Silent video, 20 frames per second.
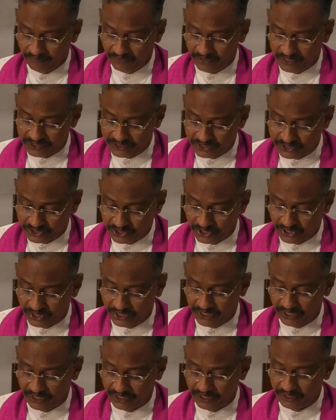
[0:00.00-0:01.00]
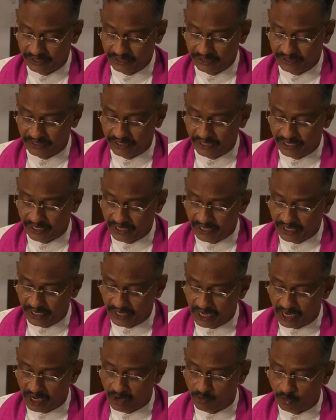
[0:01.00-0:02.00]
Verse 13, they
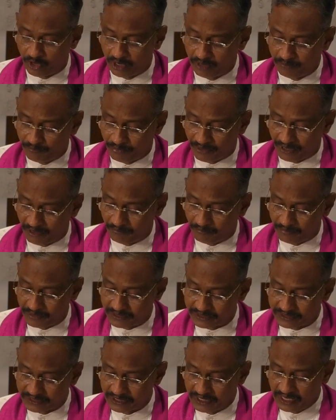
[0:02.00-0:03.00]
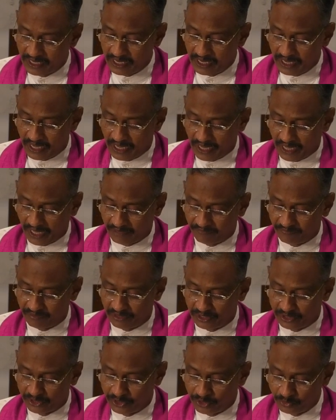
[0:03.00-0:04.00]
have one purpose and
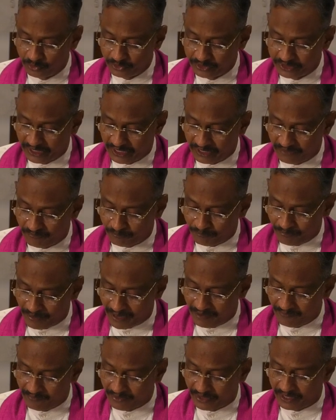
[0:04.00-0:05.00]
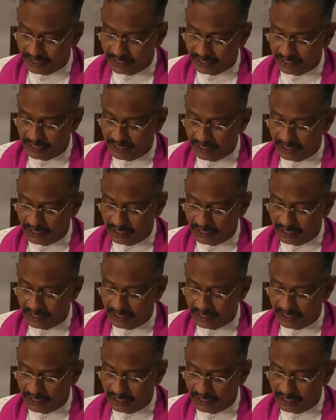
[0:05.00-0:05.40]
will give their power